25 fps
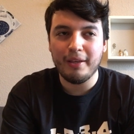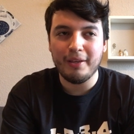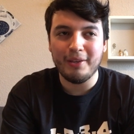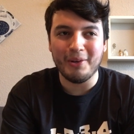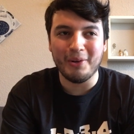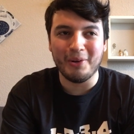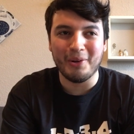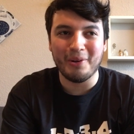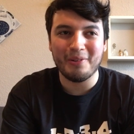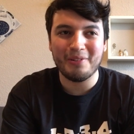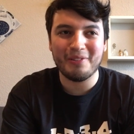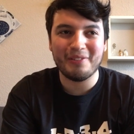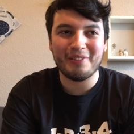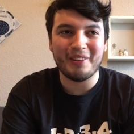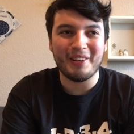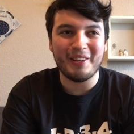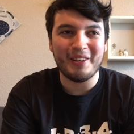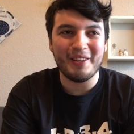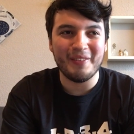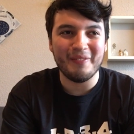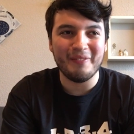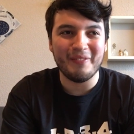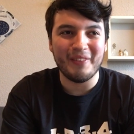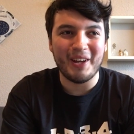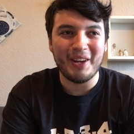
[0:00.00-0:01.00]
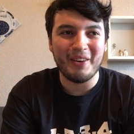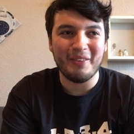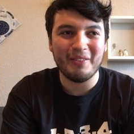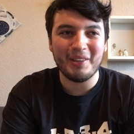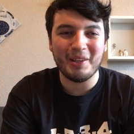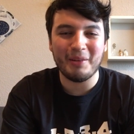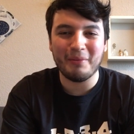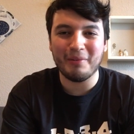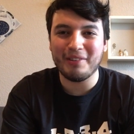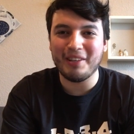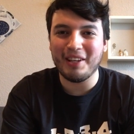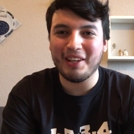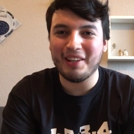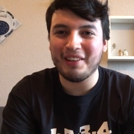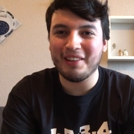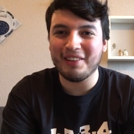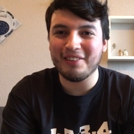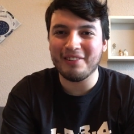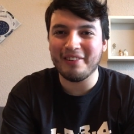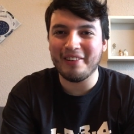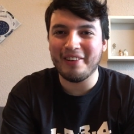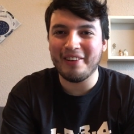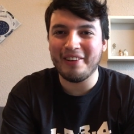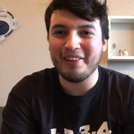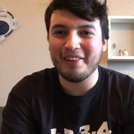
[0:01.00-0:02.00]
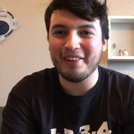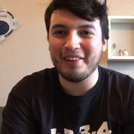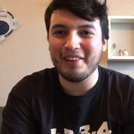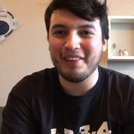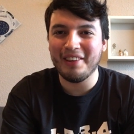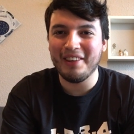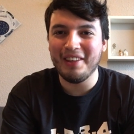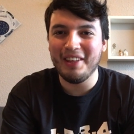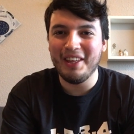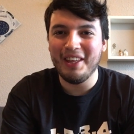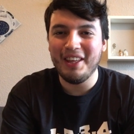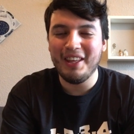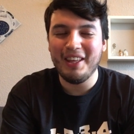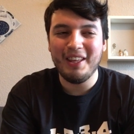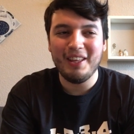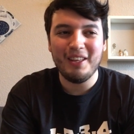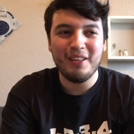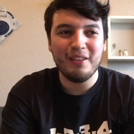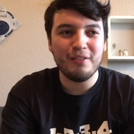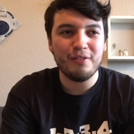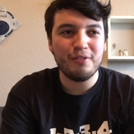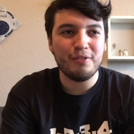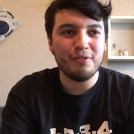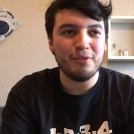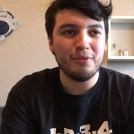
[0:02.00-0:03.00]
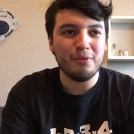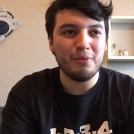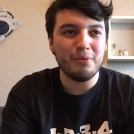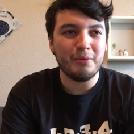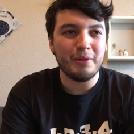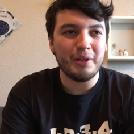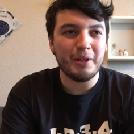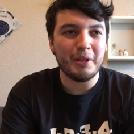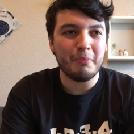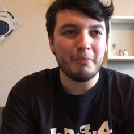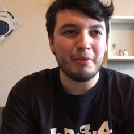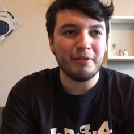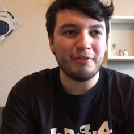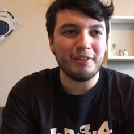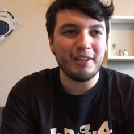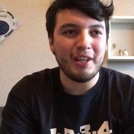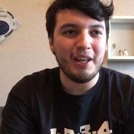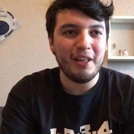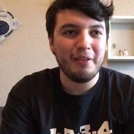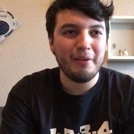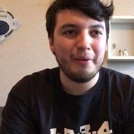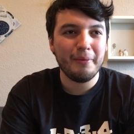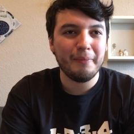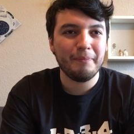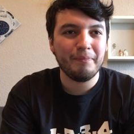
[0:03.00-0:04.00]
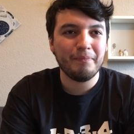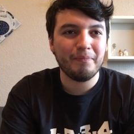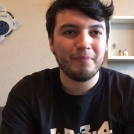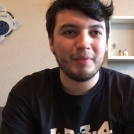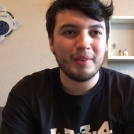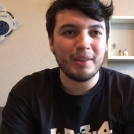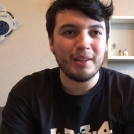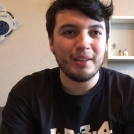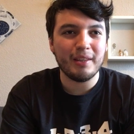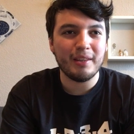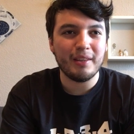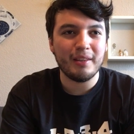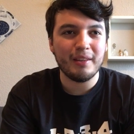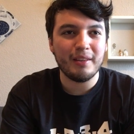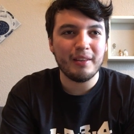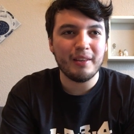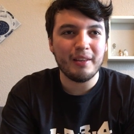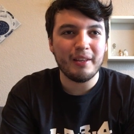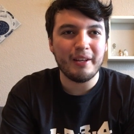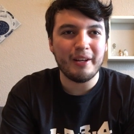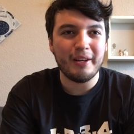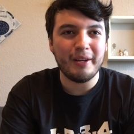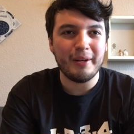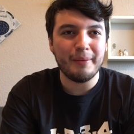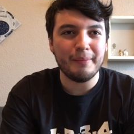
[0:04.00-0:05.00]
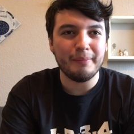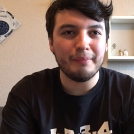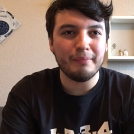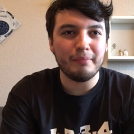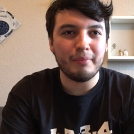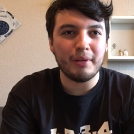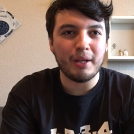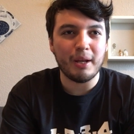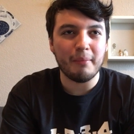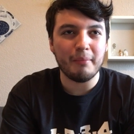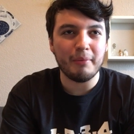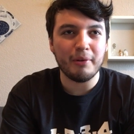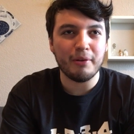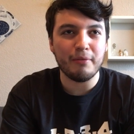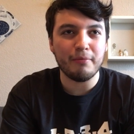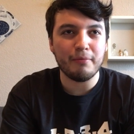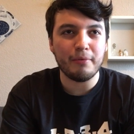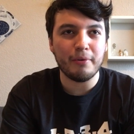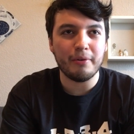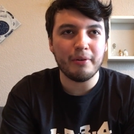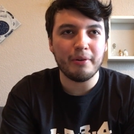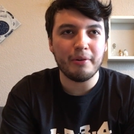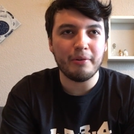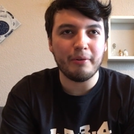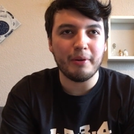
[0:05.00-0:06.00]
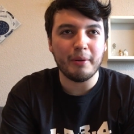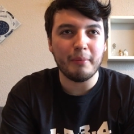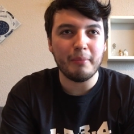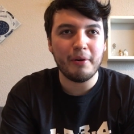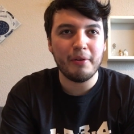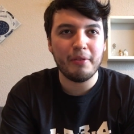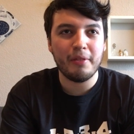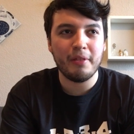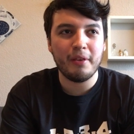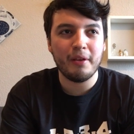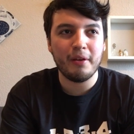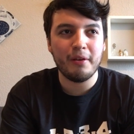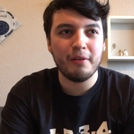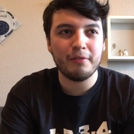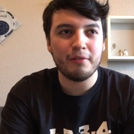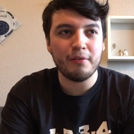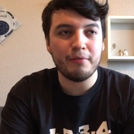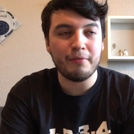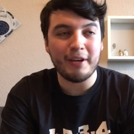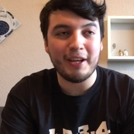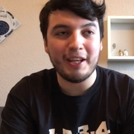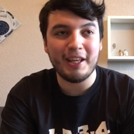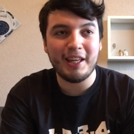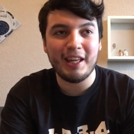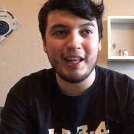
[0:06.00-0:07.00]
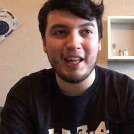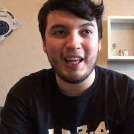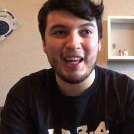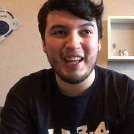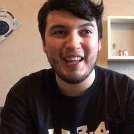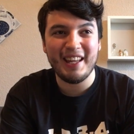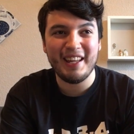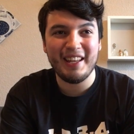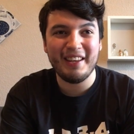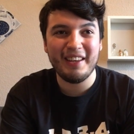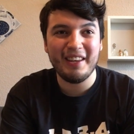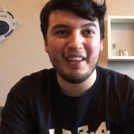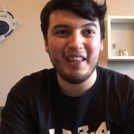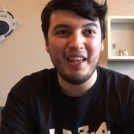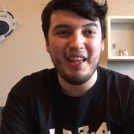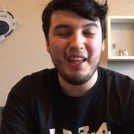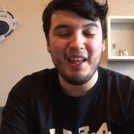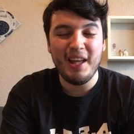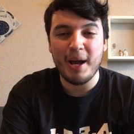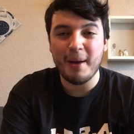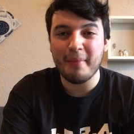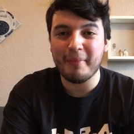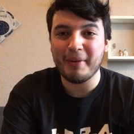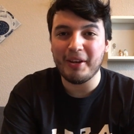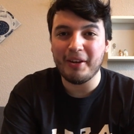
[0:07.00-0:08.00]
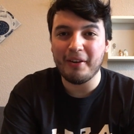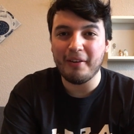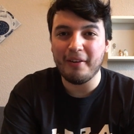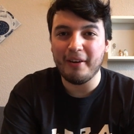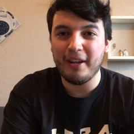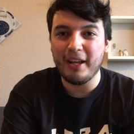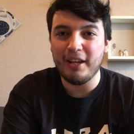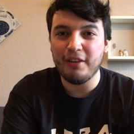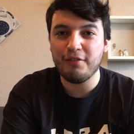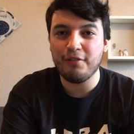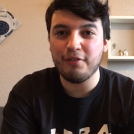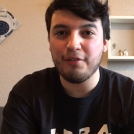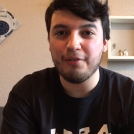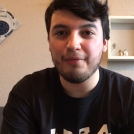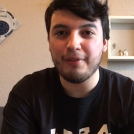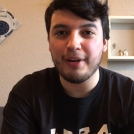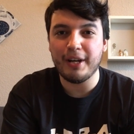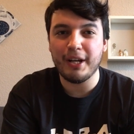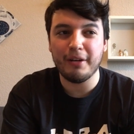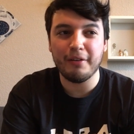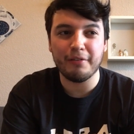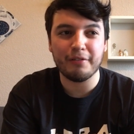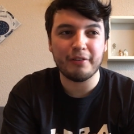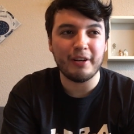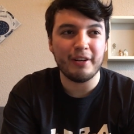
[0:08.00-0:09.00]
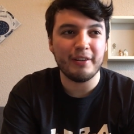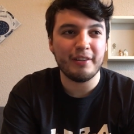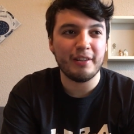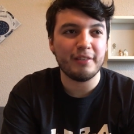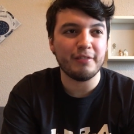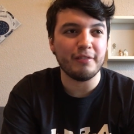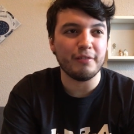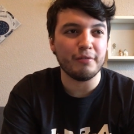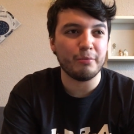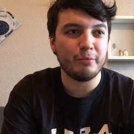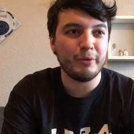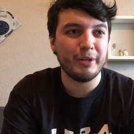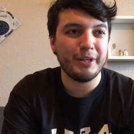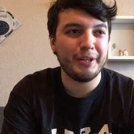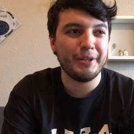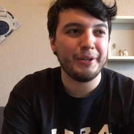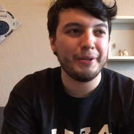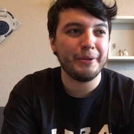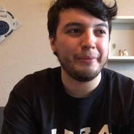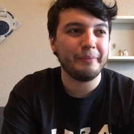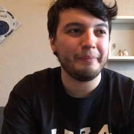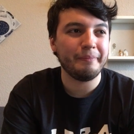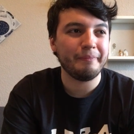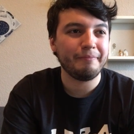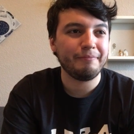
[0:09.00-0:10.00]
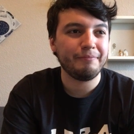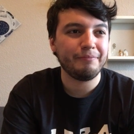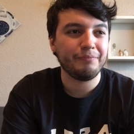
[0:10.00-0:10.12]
yours, um, I don't think will take as long to uh, put together, um, but I'm looking forward to entering both of those. If I can, I'm going to enter H2 Vinyls contest as well.